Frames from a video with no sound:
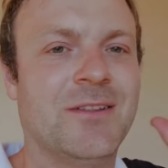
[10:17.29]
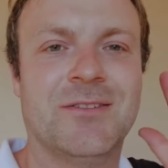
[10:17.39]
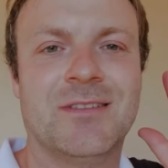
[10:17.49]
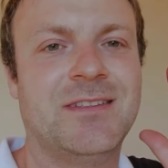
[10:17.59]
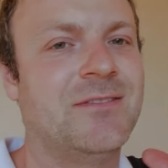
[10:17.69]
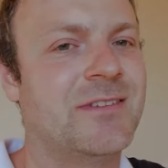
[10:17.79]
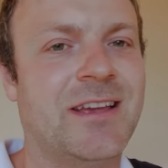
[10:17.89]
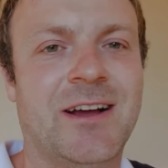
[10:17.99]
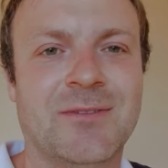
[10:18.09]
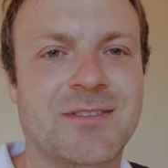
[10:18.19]
I didn't
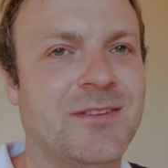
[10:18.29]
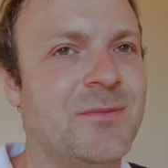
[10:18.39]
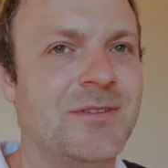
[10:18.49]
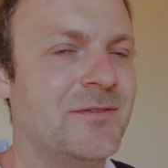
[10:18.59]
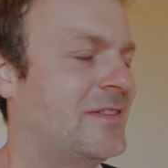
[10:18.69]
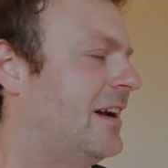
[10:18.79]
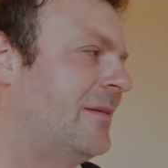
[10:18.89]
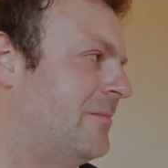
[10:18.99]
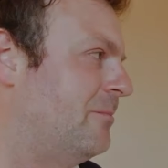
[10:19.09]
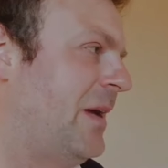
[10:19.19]
count the number of times
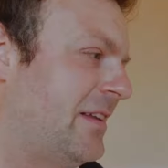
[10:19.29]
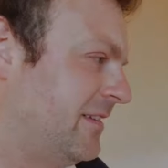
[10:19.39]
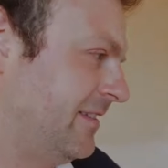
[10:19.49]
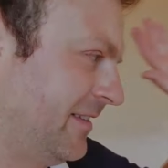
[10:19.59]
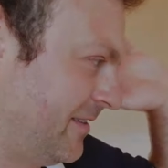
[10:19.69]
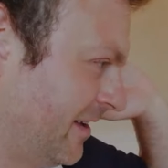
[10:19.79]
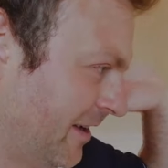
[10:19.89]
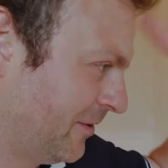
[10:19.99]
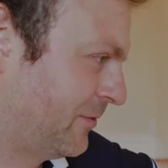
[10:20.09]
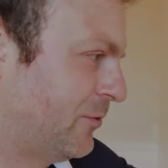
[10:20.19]
I painted these
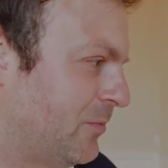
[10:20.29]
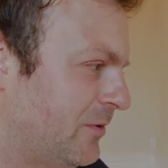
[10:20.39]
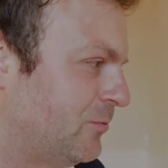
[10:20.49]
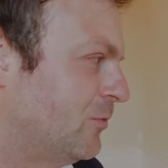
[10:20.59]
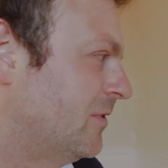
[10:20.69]
stupid